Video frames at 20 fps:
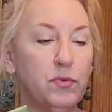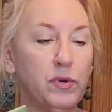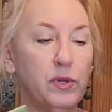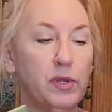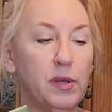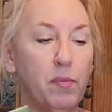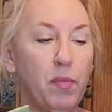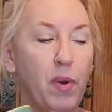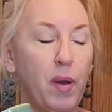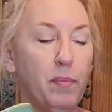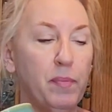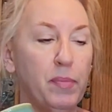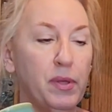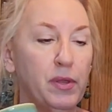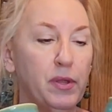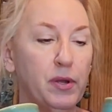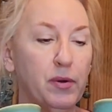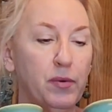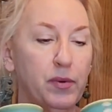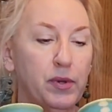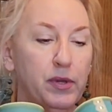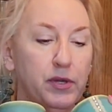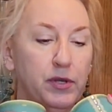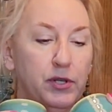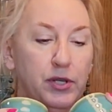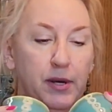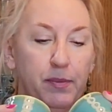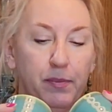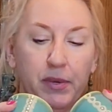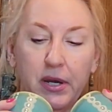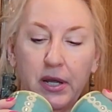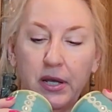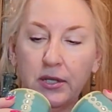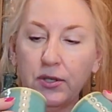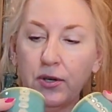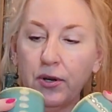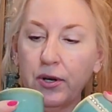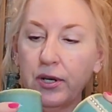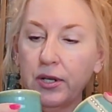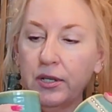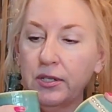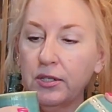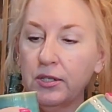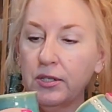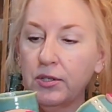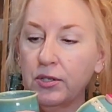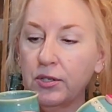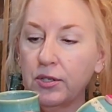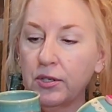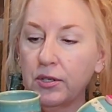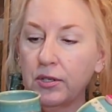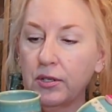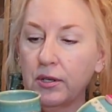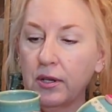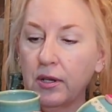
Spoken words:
really popular with Japanese artists,